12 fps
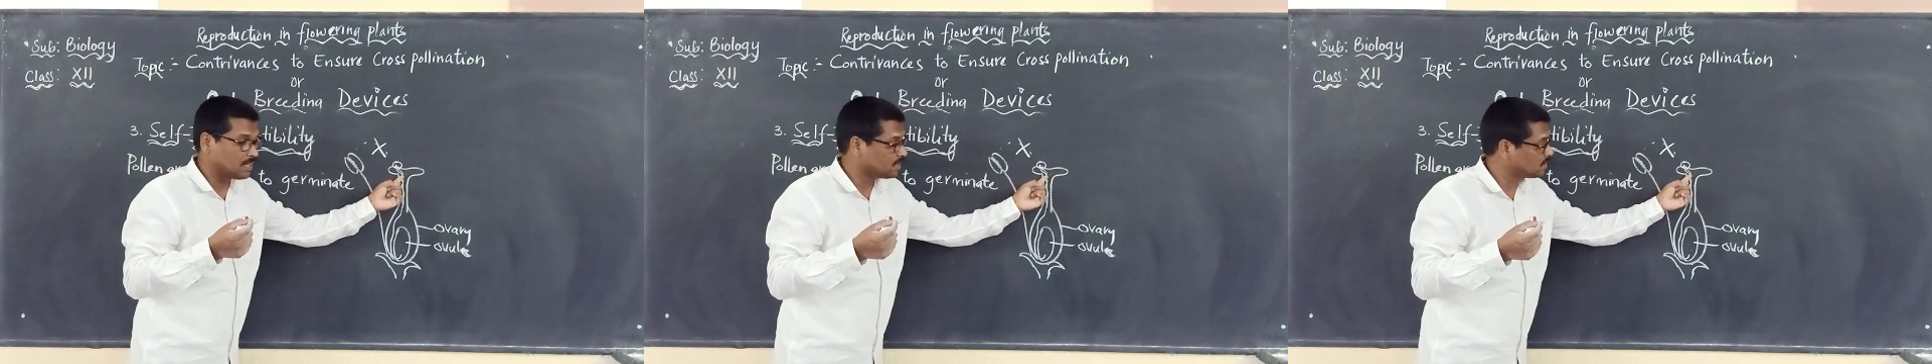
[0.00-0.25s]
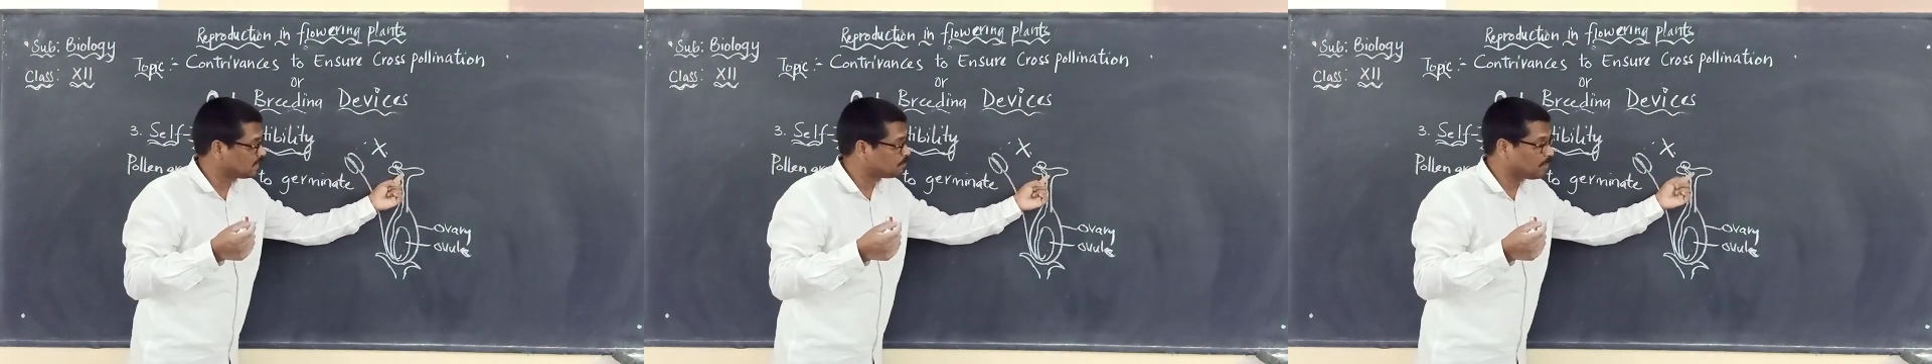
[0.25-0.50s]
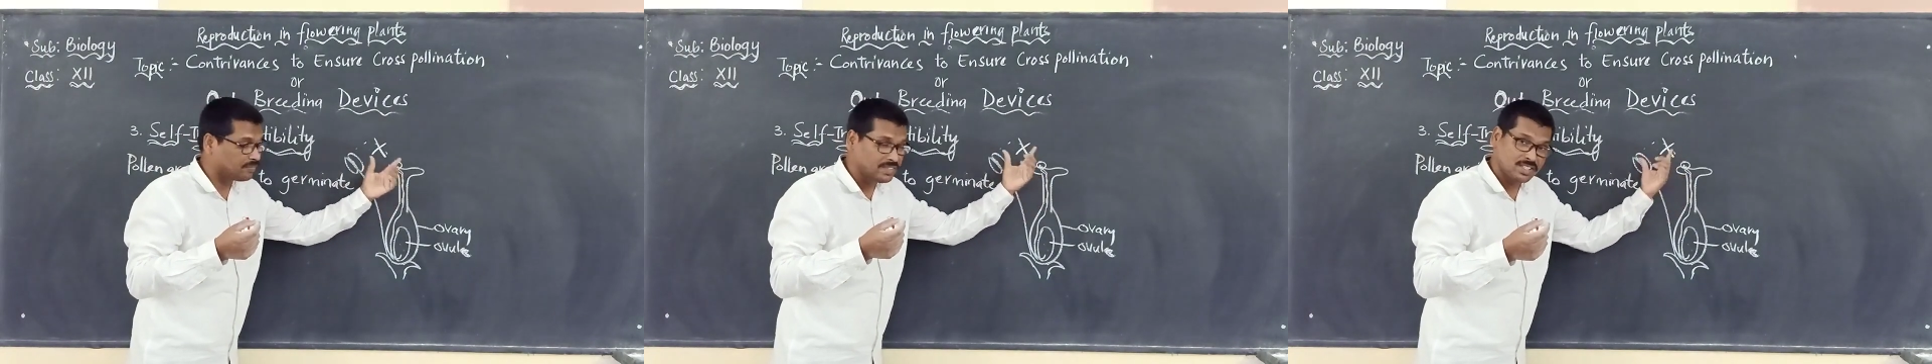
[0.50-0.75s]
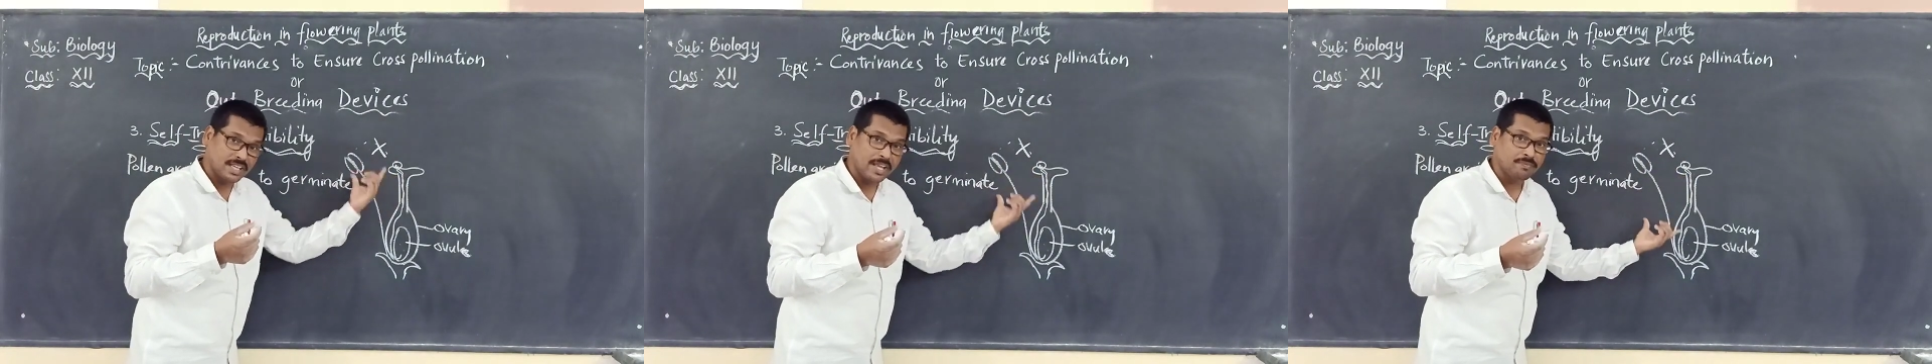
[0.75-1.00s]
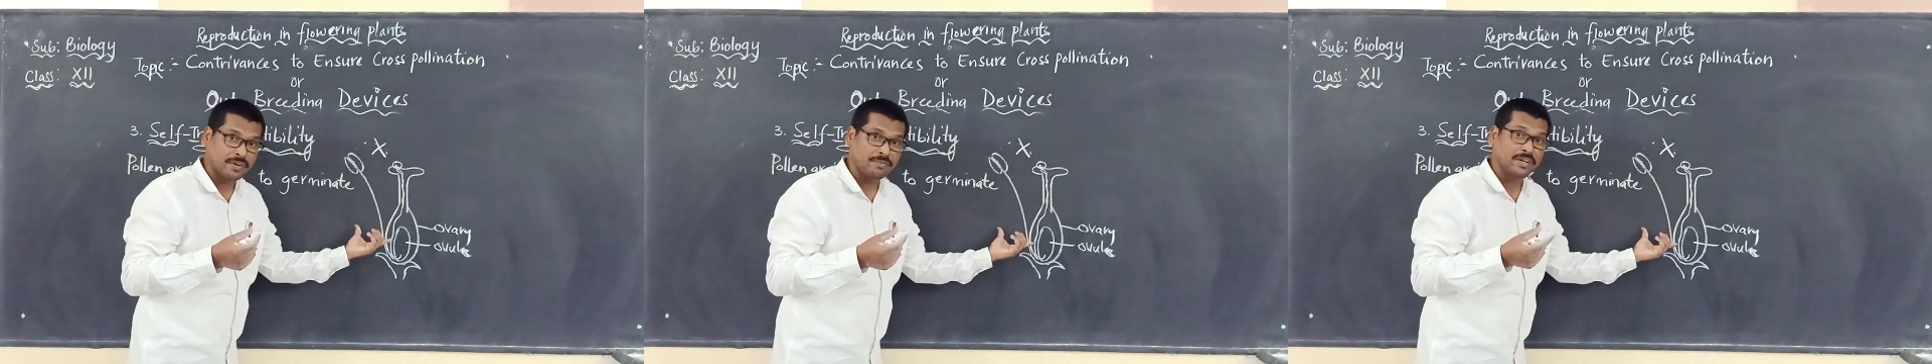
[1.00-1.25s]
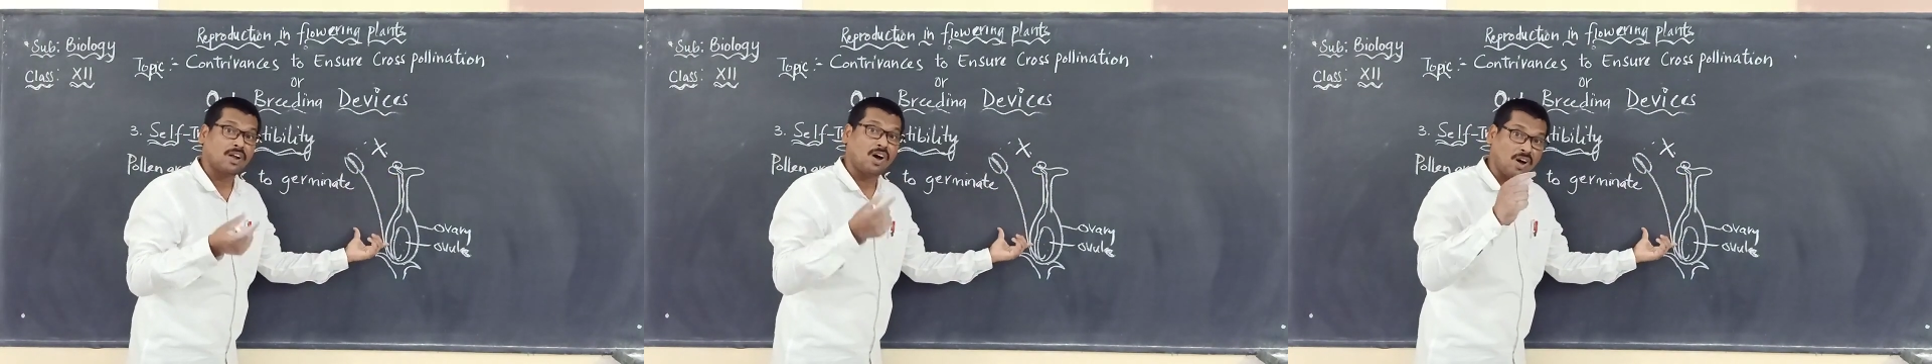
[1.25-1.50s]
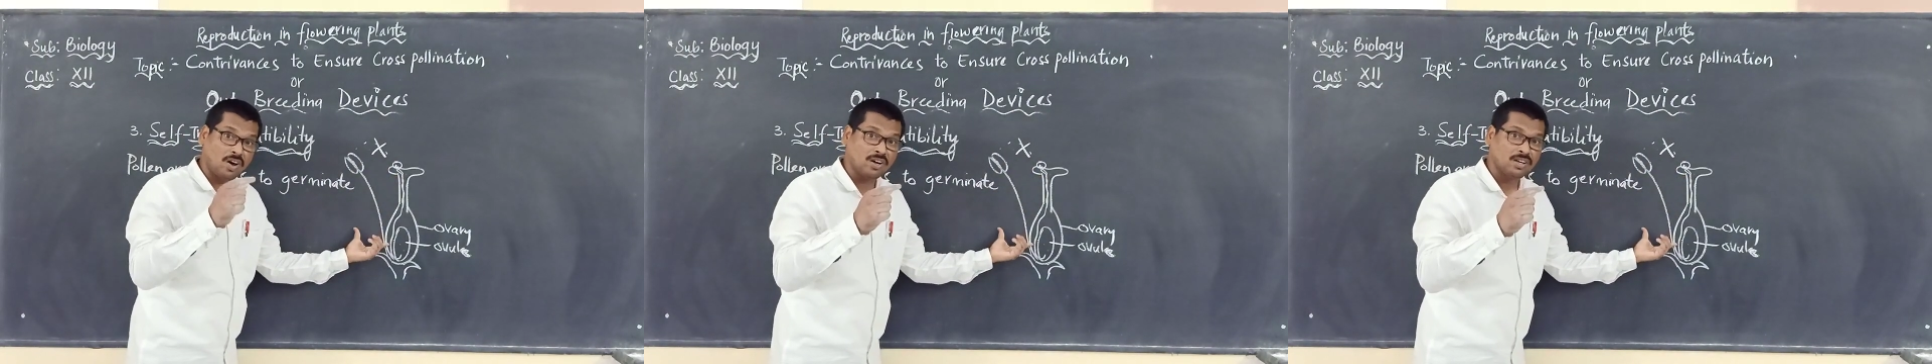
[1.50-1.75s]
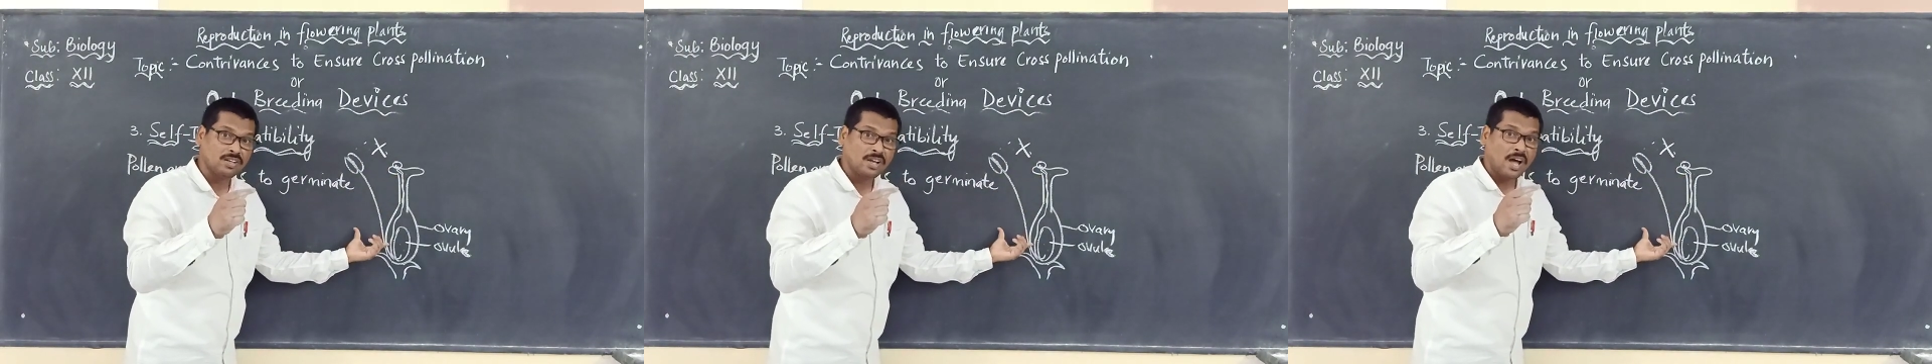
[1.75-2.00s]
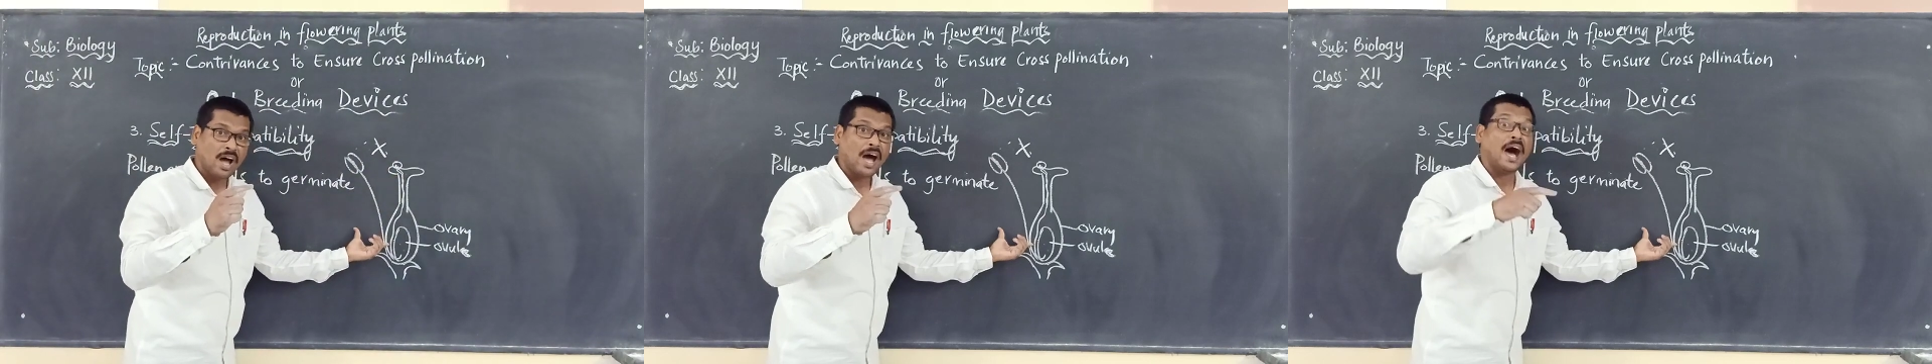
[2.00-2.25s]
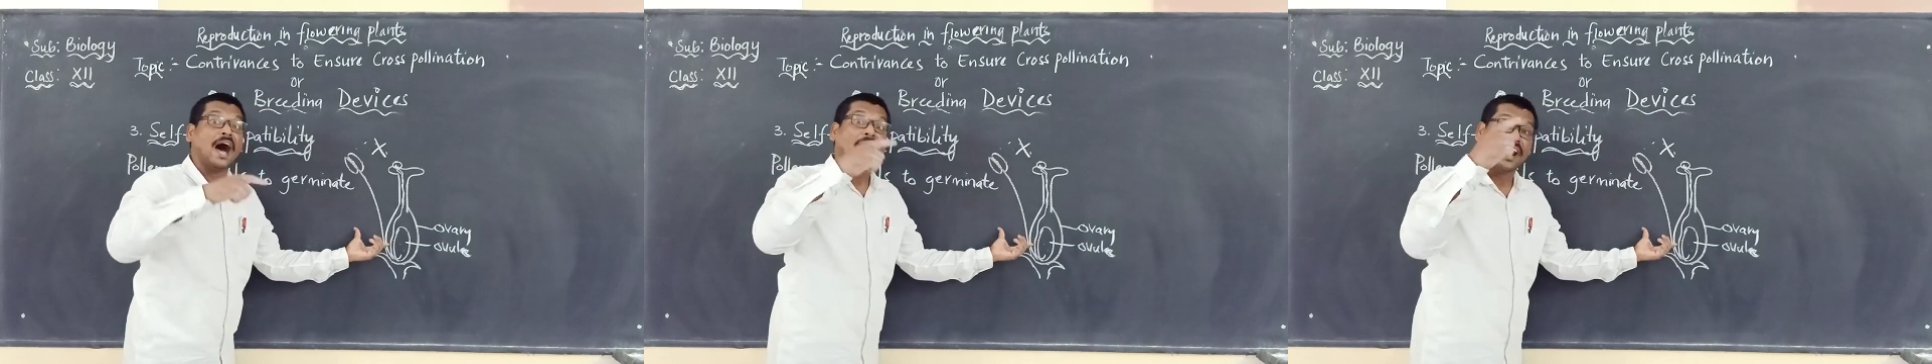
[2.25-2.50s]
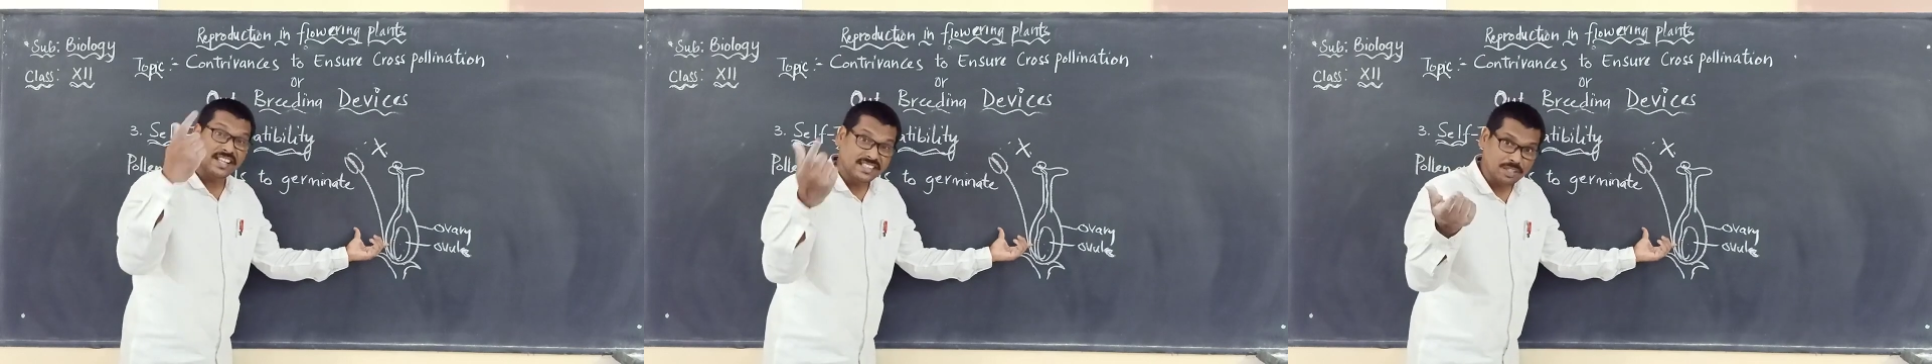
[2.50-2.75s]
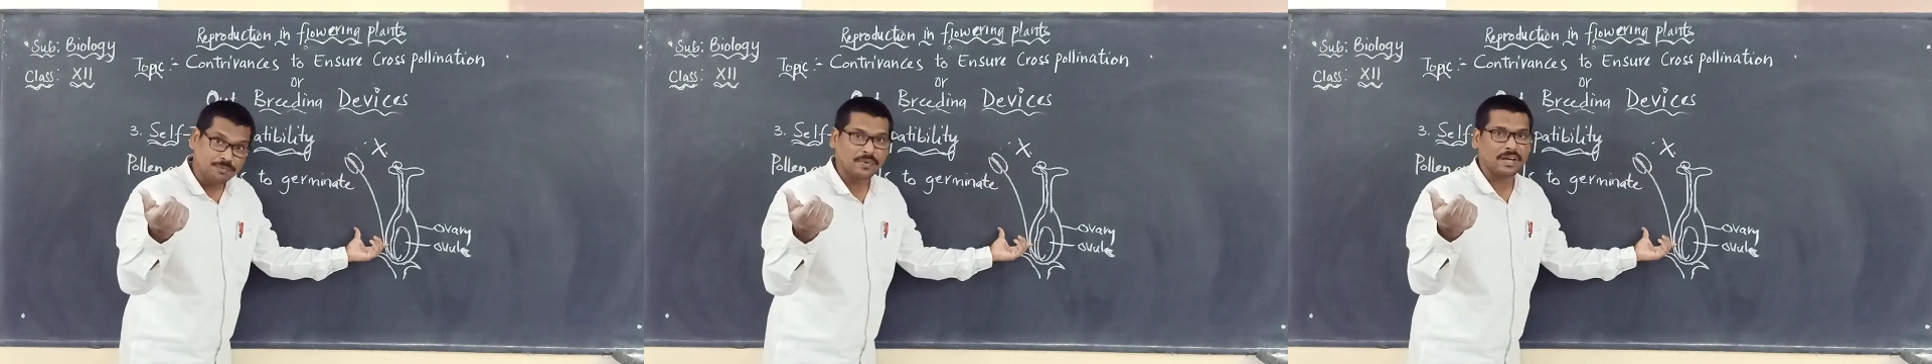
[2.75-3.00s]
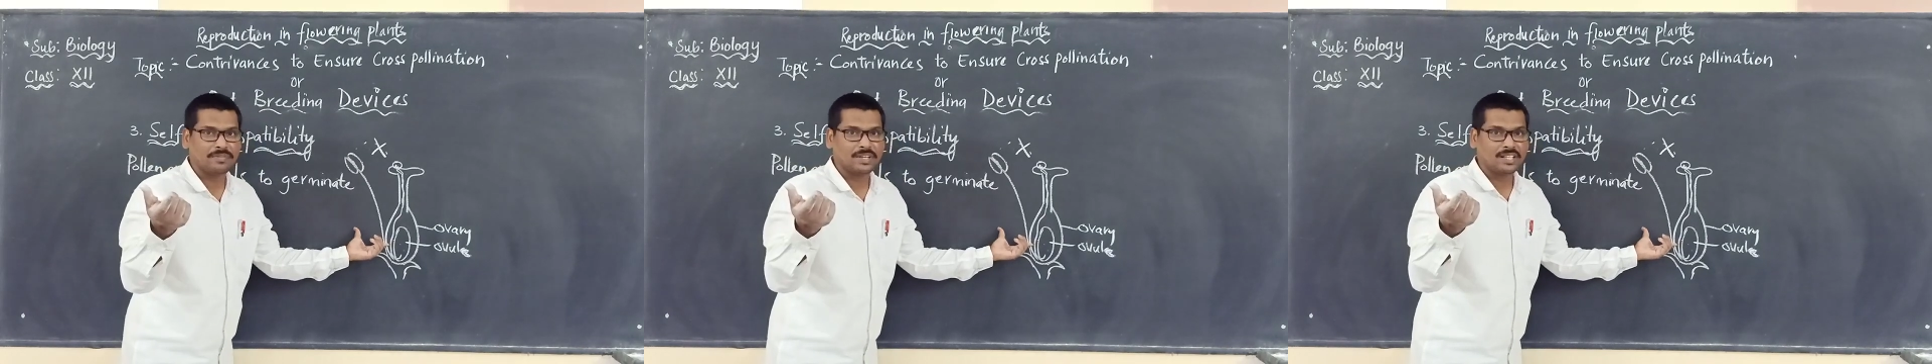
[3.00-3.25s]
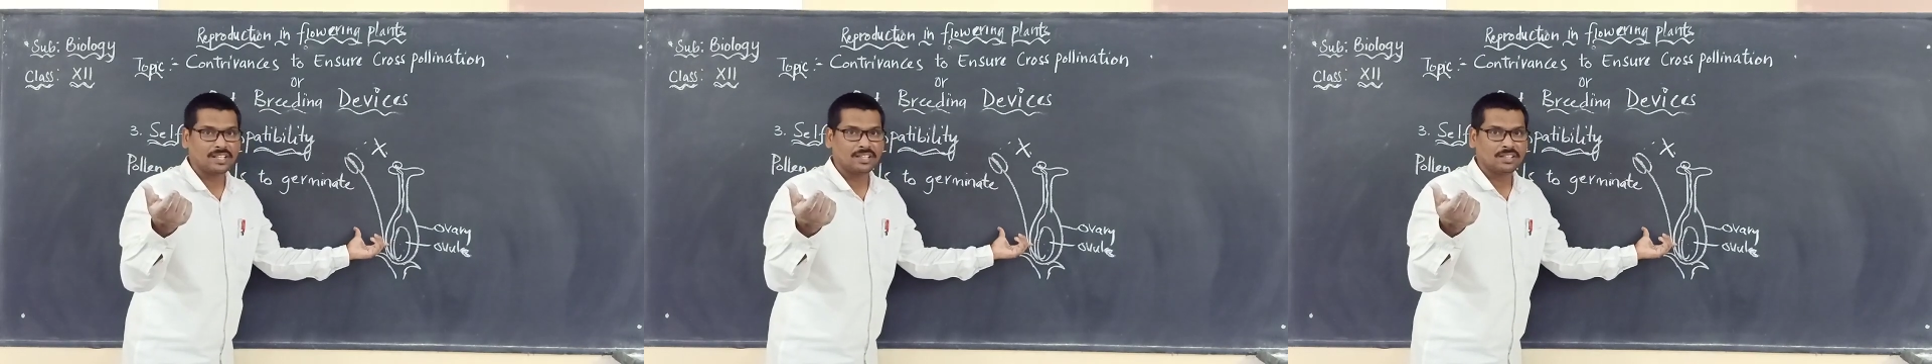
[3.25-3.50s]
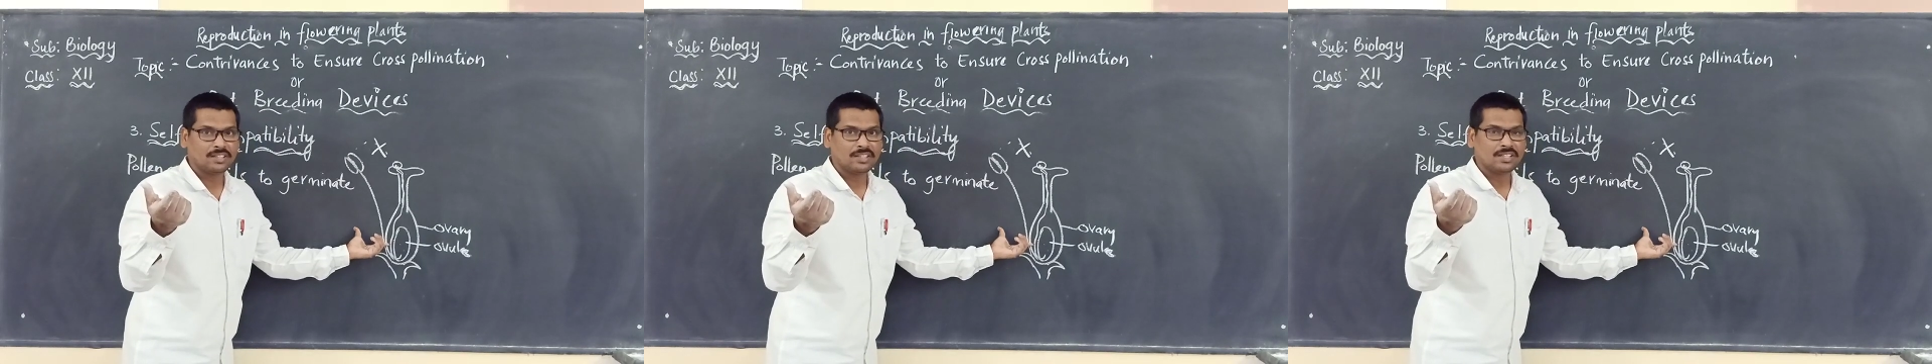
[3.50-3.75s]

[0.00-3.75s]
the stigma of the same flower or another flower